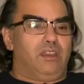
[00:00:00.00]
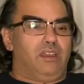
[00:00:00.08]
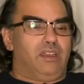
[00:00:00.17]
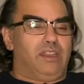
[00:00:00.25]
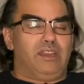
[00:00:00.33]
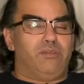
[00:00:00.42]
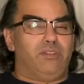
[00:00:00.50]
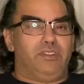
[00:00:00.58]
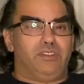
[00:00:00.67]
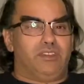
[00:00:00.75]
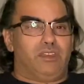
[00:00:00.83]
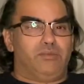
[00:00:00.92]
I never really
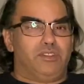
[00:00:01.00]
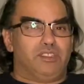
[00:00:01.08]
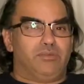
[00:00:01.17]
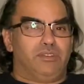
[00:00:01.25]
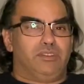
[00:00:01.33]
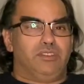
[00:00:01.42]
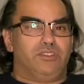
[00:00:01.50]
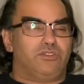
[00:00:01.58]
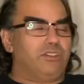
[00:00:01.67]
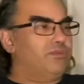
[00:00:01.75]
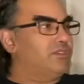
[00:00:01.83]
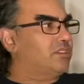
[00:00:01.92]
thought much about these
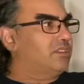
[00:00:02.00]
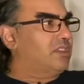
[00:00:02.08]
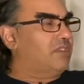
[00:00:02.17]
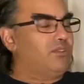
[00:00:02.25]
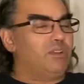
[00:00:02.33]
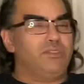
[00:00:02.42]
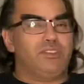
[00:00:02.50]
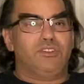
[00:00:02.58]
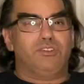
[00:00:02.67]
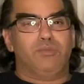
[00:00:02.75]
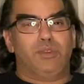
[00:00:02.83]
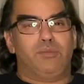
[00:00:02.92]
streamers because I've always
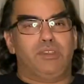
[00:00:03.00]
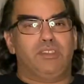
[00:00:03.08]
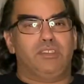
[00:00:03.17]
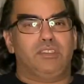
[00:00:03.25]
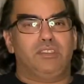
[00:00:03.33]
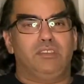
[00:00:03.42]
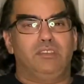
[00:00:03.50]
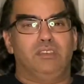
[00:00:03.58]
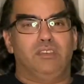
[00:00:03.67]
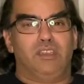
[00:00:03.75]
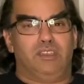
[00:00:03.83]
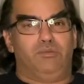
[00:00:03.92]
used my PC
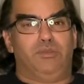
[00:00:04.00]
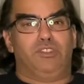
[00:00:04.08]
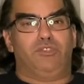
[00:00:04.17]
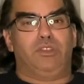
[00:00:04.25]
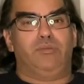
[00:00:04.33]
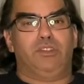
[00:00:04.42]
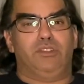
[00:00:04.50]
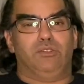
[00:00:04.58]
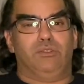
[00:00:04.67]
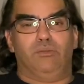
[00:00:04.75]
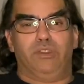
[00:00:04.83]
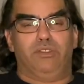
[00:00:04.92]
as my streaming
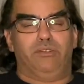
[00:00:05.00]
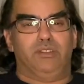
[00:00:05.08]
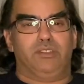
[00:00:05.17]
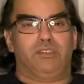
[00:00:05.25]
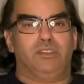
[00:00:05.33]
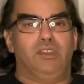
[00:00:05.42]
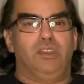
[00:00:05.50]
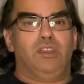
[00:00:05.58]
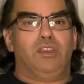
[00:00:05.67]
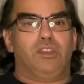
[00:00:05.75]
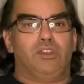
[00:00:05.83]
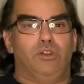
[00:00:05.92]
tool, whether it's
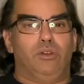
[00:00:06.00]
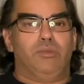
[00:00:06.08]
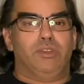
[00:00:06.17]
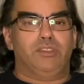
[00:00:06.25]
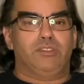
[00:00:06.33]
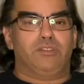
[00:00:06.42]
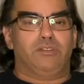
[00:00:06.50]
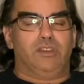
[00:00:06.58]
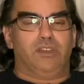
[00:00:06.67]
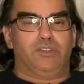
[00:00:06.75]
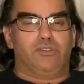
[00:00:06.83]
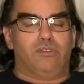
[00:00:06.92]
Qobuz
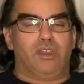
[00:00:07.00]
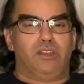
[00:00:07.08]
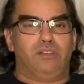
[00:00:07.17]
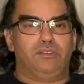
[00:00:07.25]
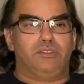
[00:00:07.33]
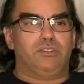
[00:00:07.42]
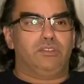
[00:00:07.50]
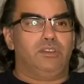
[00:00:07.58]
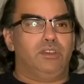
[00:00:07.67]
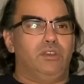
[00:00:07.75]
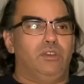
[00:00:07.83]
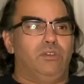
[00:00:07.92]
Trials
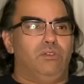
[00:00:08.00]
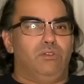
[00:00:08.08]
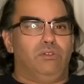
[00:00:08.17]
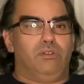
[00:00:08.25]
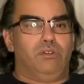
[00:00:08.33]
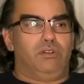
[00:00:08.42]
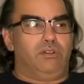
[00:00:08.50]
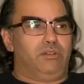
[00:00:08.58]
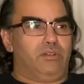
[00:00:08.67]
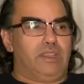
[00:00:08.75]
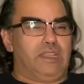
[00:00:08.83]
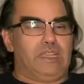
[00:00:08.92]

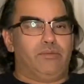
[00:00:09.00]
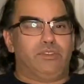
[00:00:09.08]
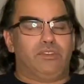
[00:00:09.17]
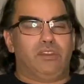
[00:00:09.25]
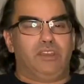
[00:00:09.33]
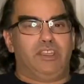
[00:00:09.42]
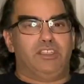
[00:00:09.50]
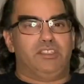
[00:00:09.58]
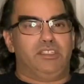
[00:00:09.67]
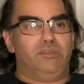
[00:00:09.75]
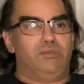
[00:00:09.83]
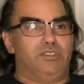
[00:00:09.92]
or Amazon
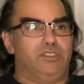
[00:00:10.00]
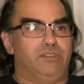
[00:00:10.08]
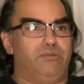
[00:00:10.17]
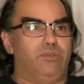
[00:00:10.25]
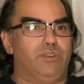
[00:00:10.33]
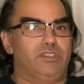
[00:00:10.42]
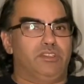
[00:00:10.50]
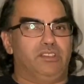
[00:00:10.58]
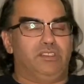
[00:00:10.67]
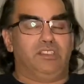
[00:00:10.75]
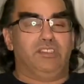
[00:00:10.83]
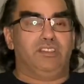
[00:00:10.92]
HD, which
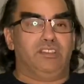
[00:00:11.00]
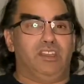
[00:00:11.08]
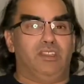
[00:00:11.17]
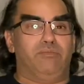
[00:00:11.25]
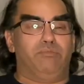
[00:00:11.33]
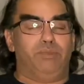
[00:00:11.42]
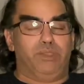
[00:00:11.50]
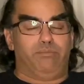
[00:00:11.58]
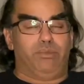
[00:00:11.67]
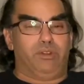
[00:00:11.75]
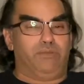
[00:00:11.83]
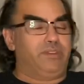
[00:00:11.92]
unfortunately is not bit
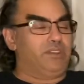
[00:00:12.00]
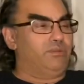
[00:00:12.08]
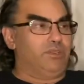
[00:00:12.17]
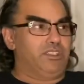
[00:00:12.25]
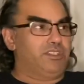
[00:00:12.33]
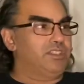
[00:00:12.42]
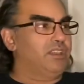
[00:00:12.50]
perfect, which